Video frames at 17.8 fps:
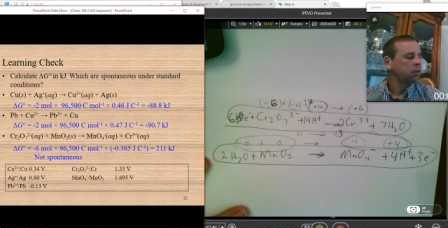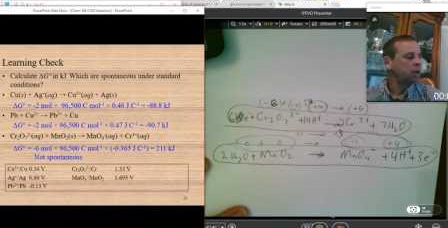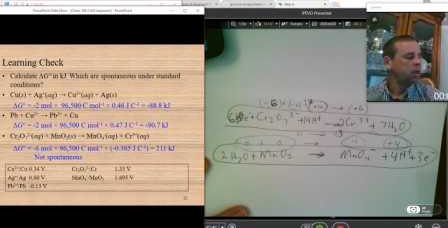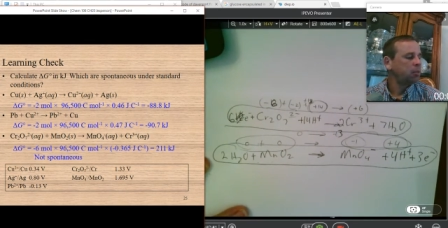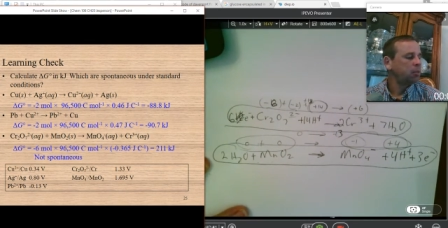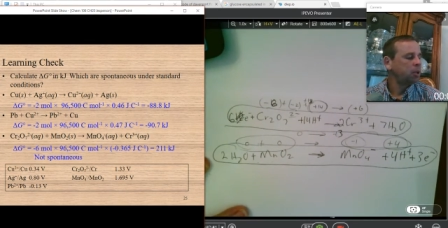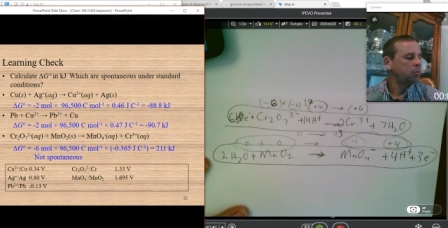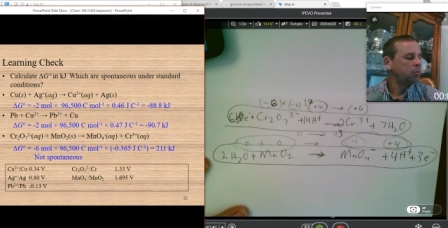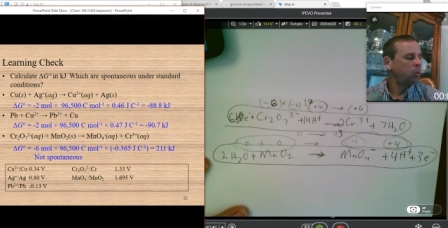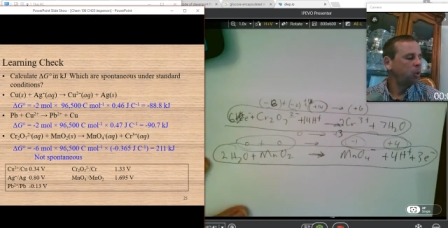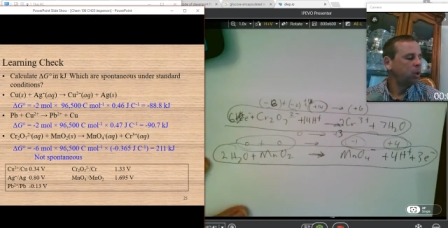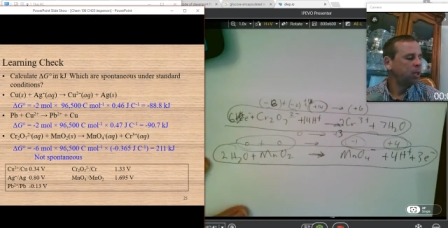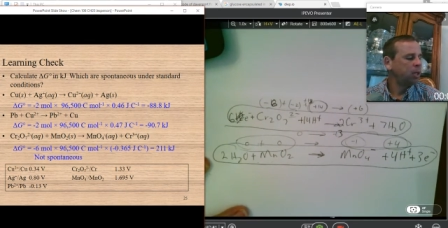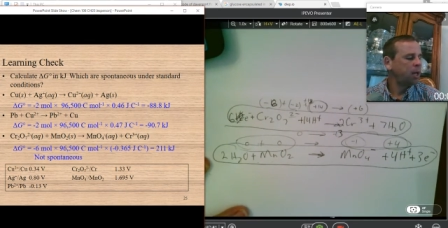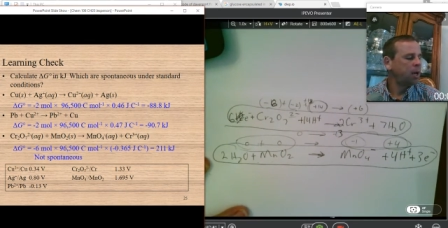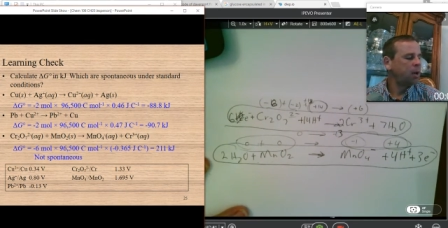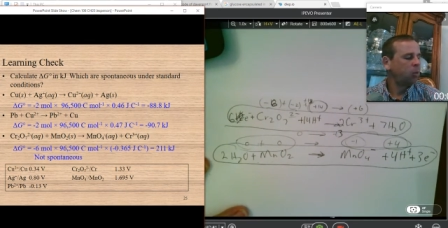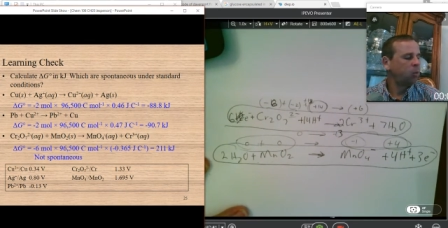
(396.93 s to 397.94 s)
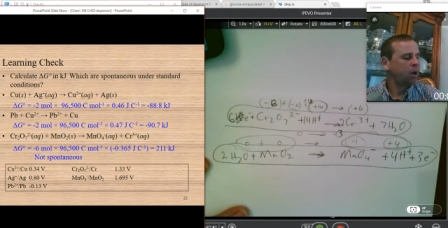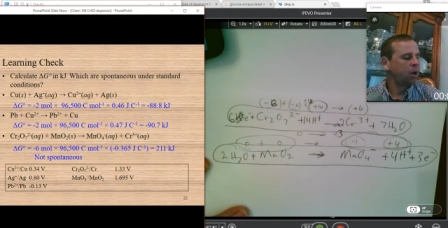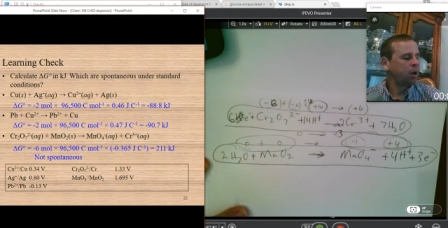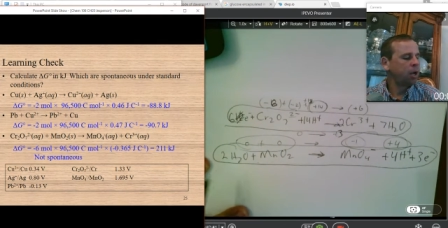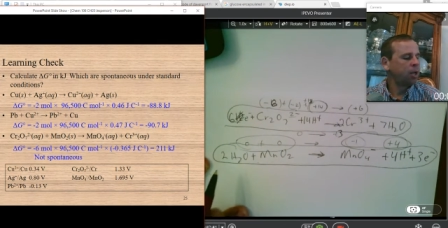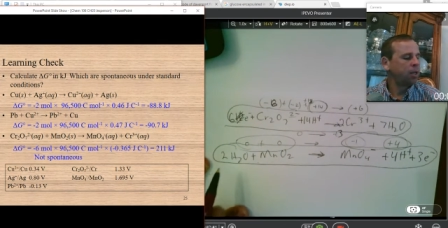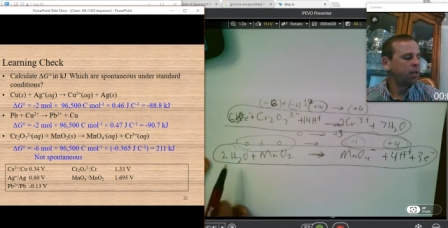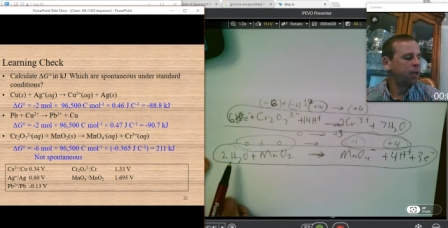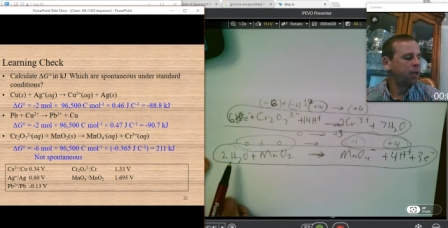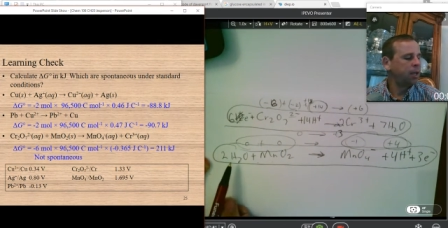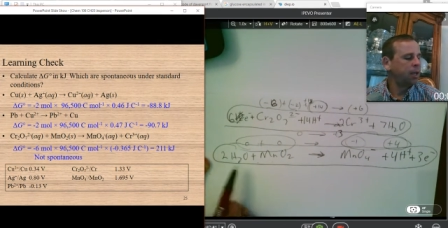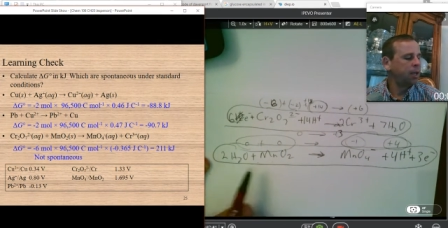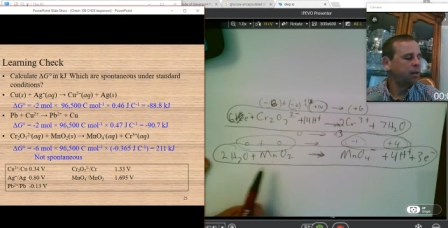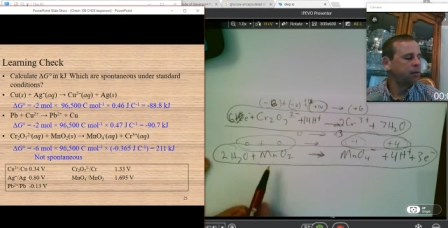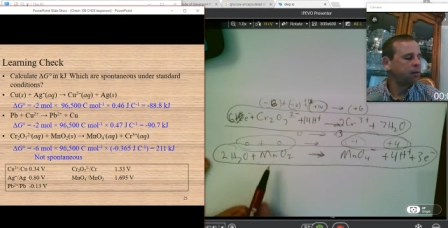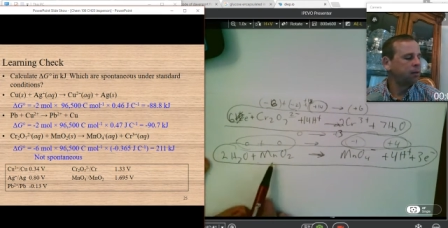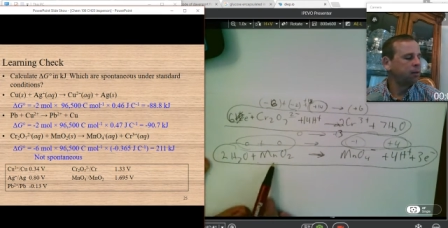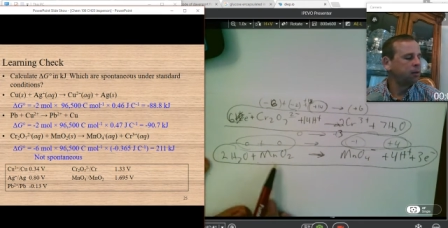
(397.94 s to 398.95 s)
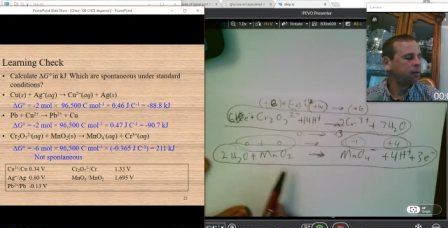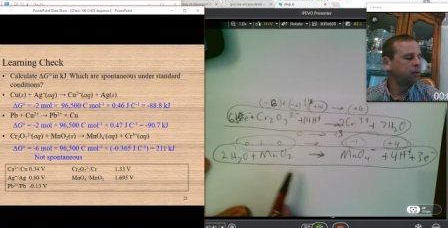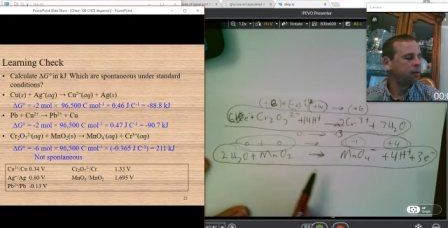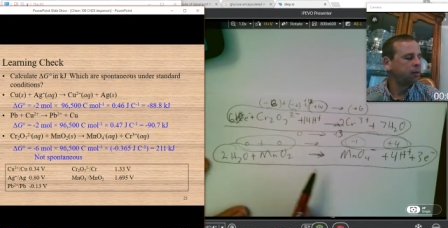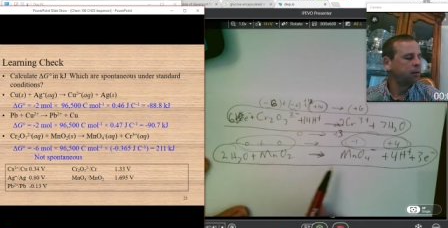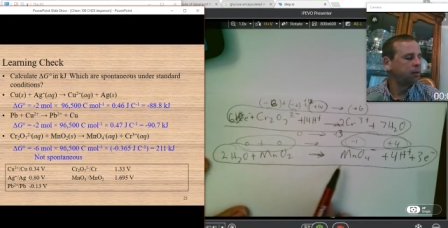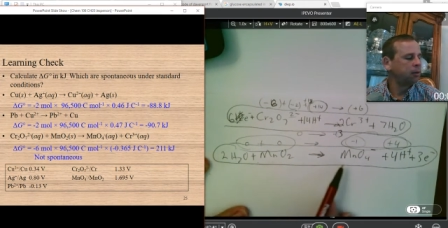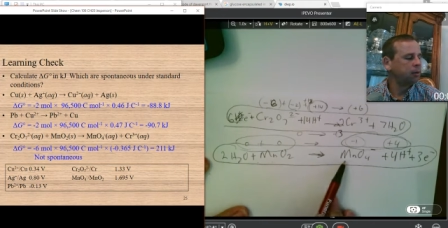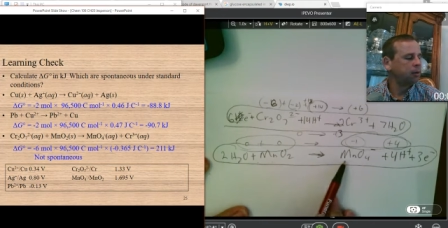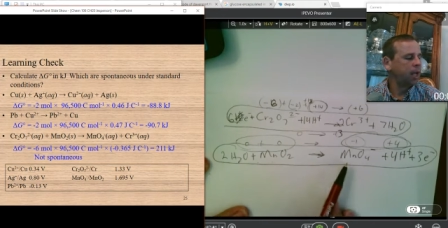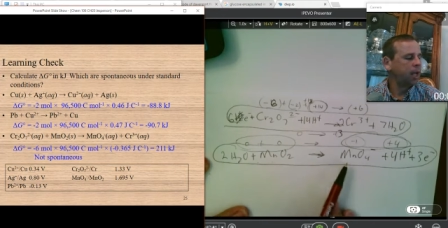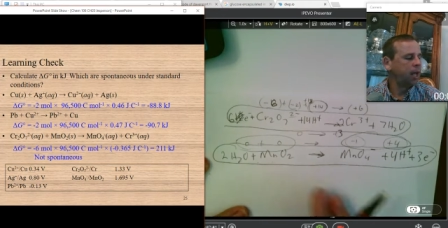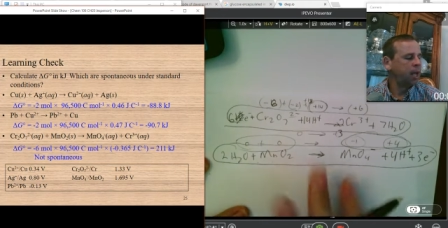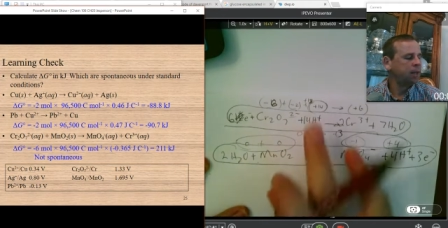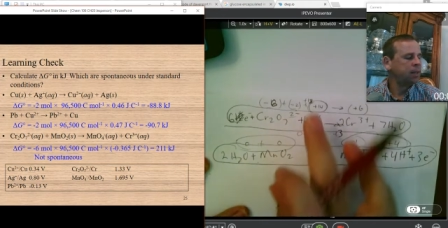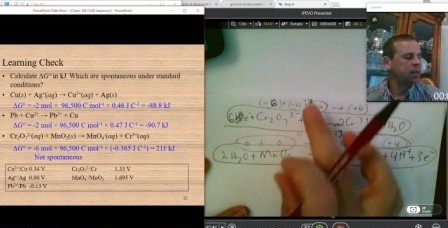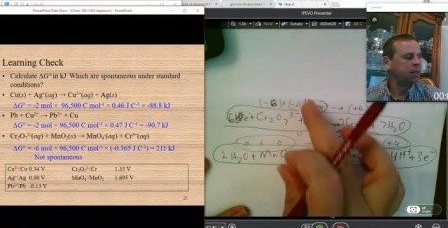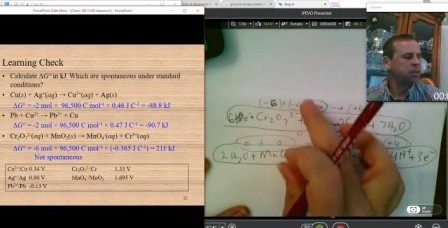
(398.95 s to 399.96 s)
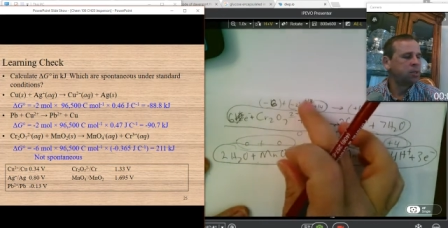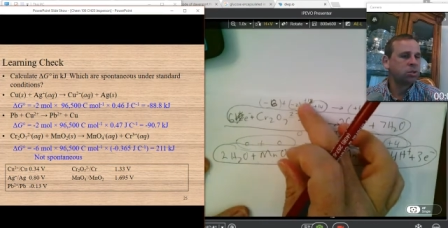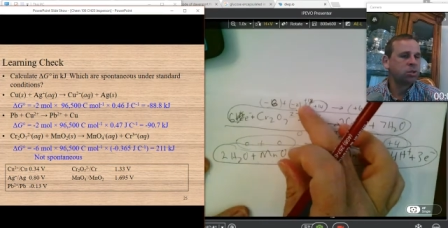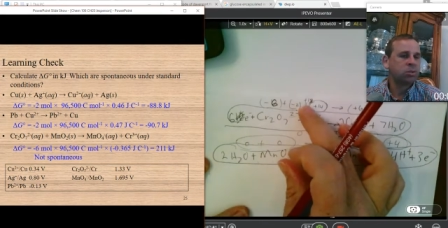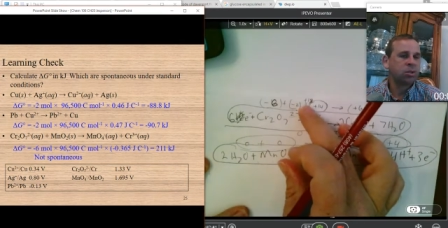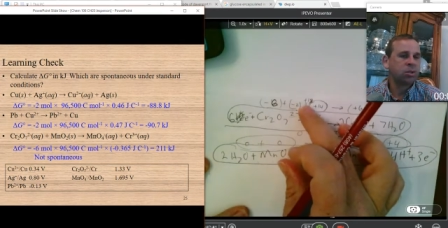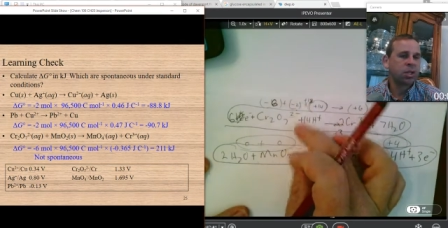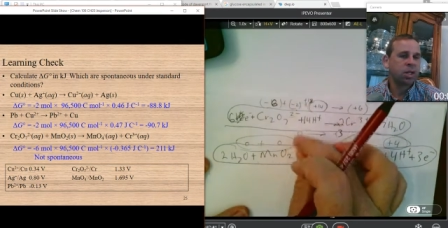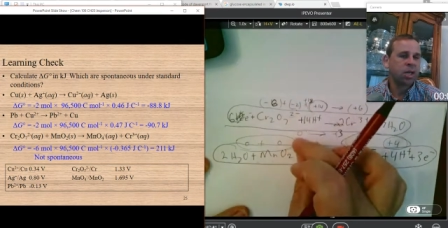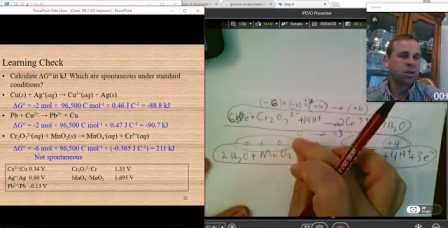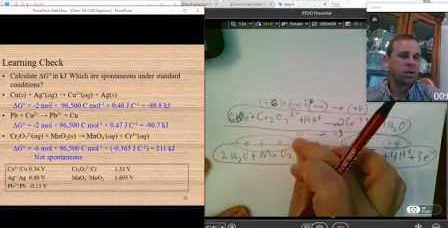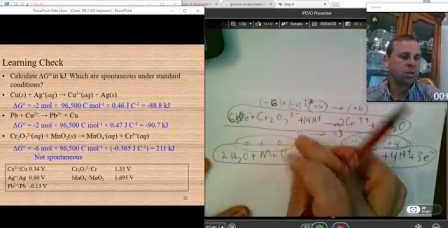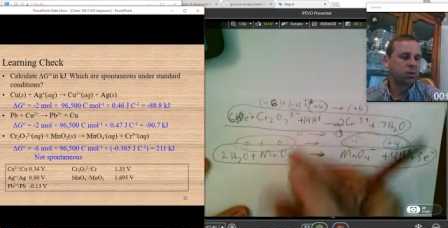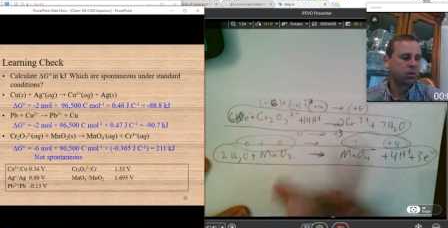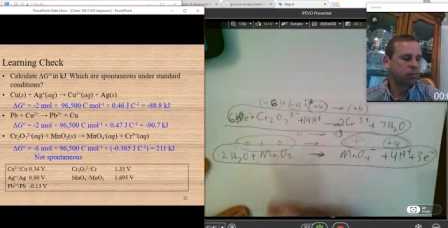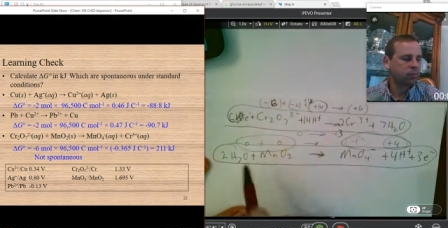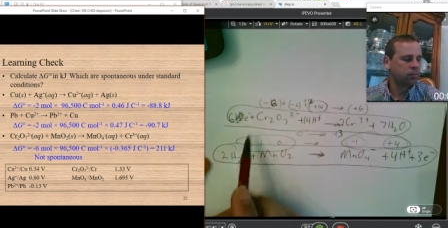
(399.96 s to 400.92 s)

I'm at a point now where I can add these two together.